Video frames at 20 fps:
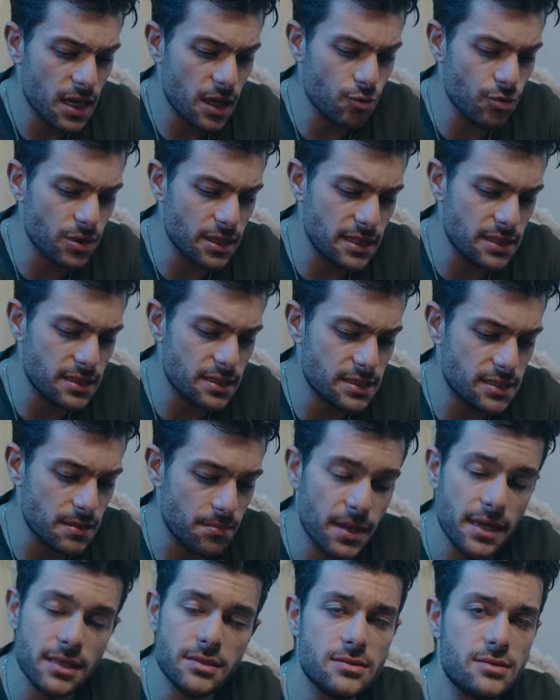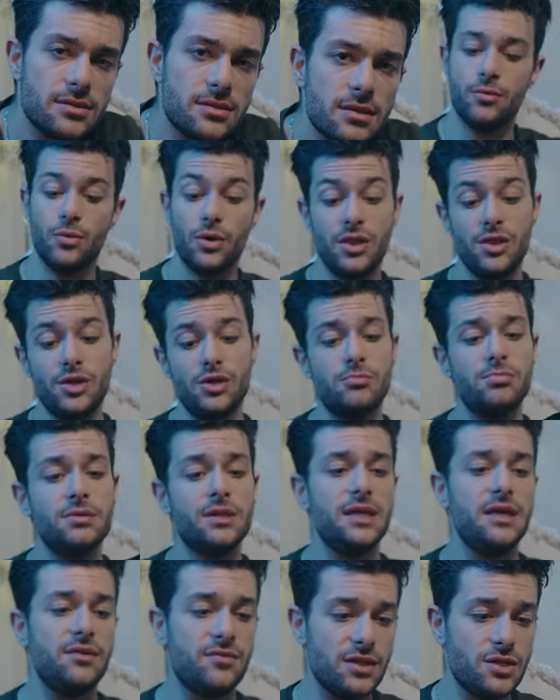it really just depends whether you
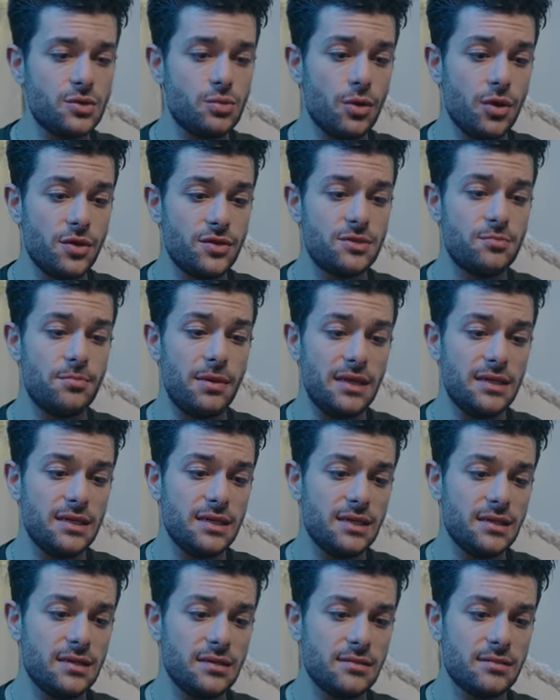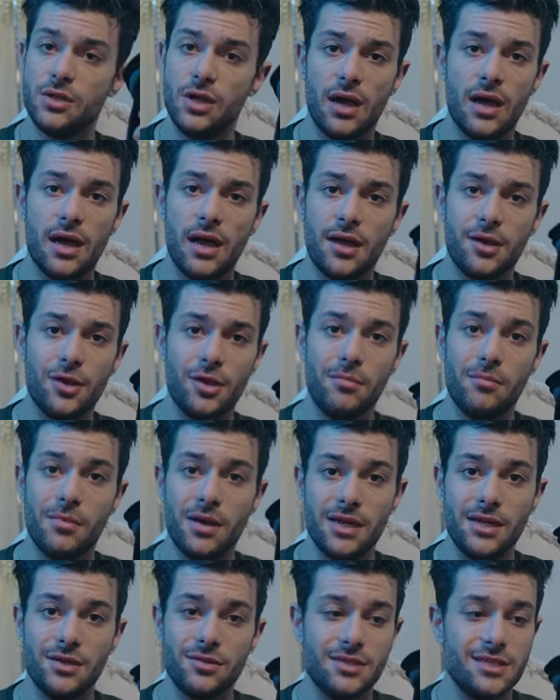believe that's worth spending your hard-earned
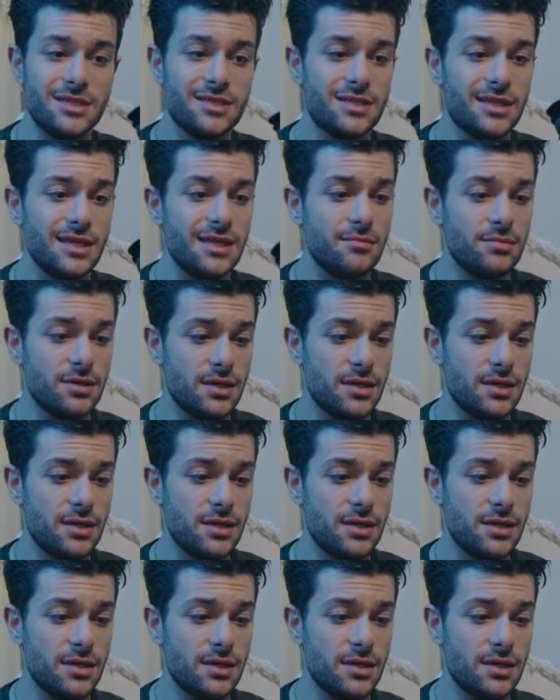money on this thing,